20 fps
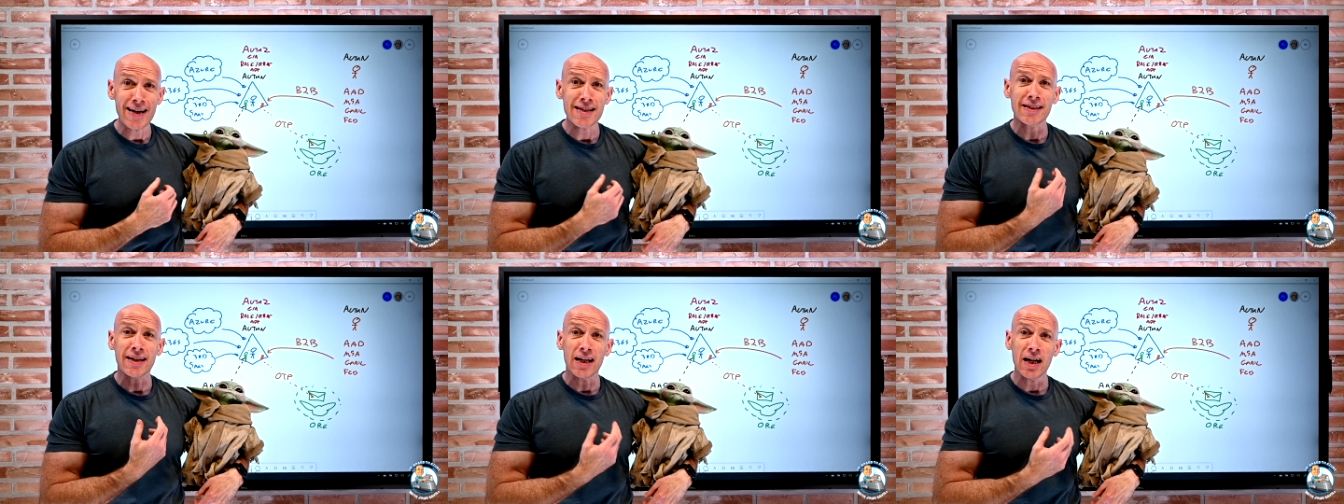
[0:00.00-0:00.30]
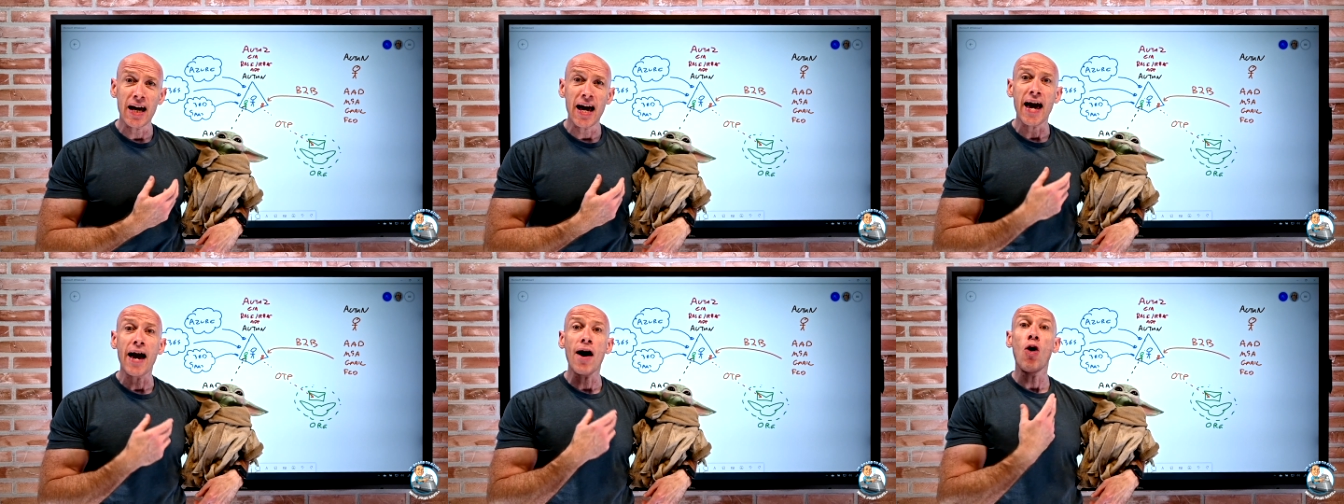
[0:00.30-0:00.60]
is
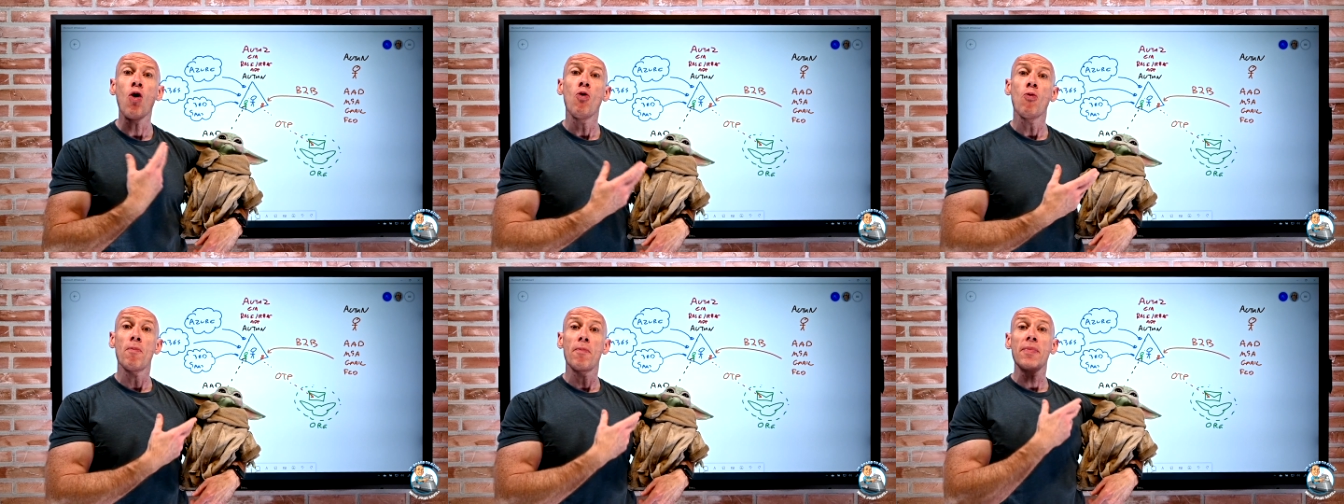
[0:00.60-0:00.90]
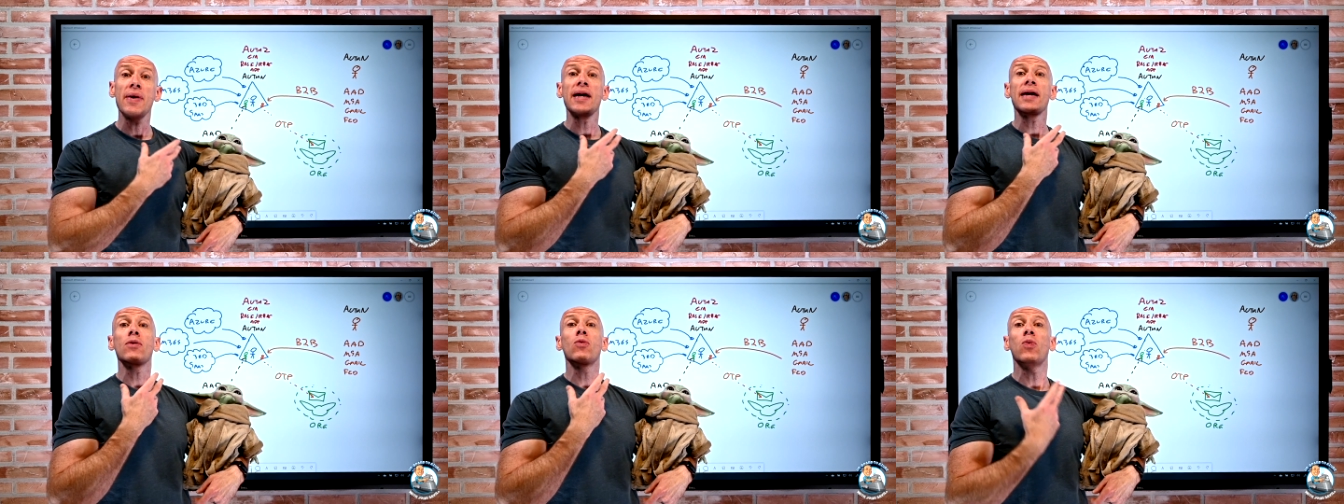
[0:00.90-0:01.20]
going to help
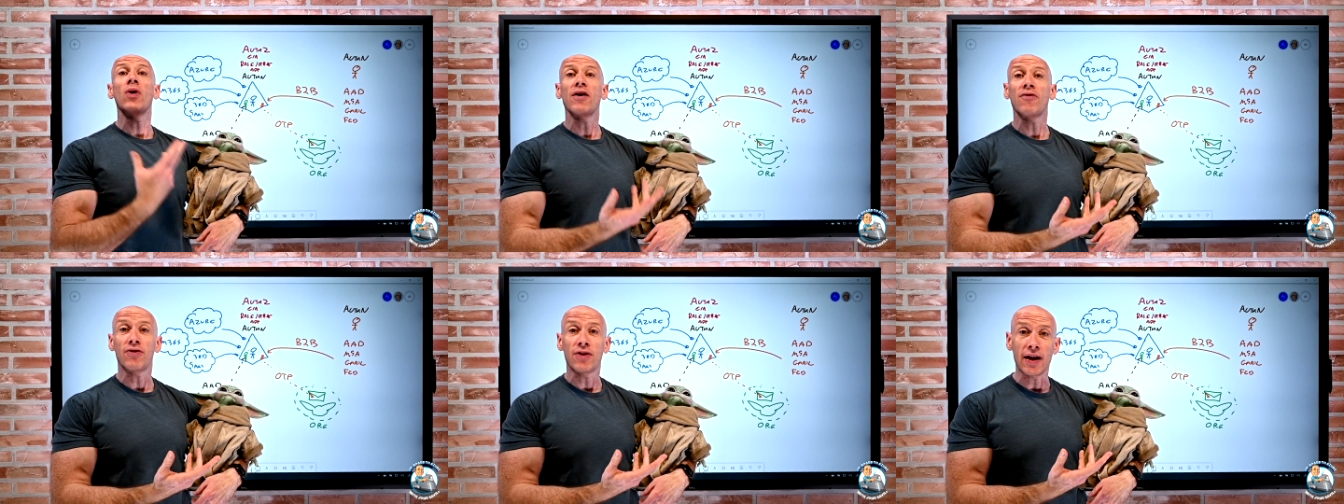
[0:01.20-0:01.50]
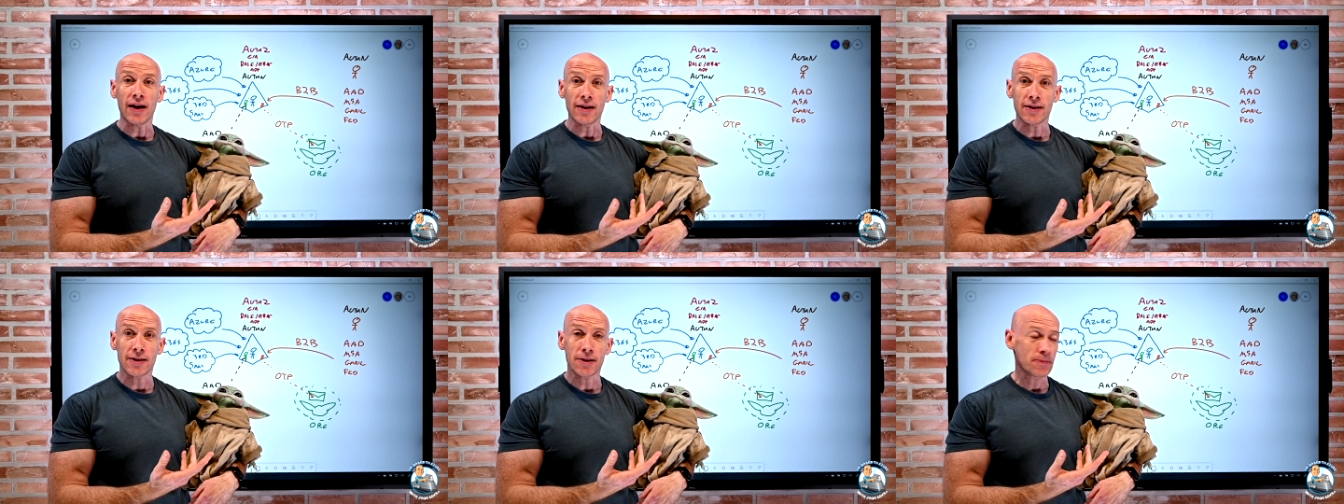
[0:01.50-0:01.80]
me with
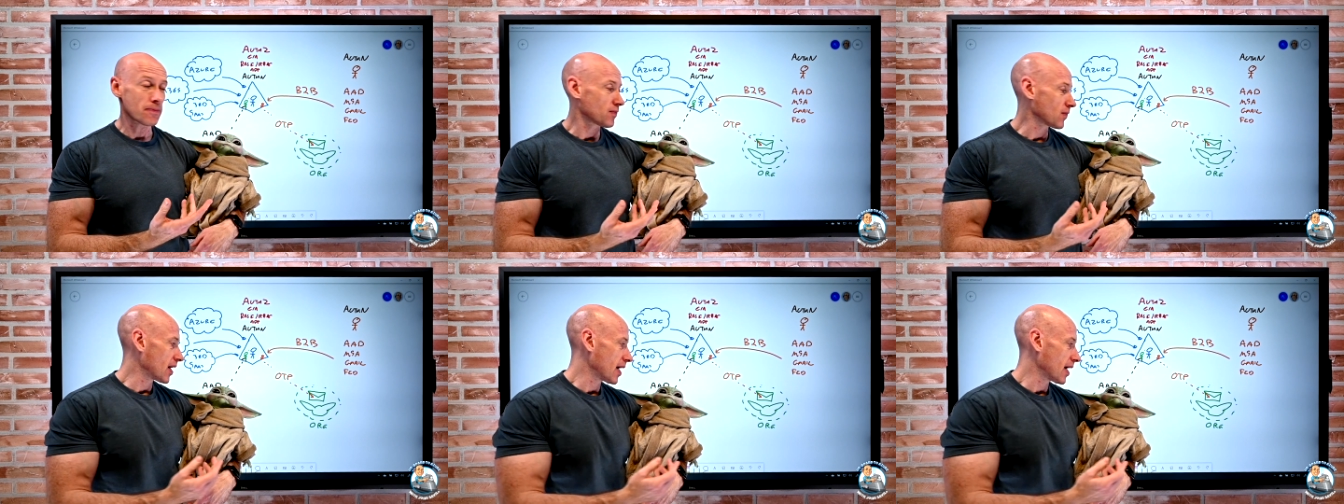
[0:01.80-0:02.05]
this.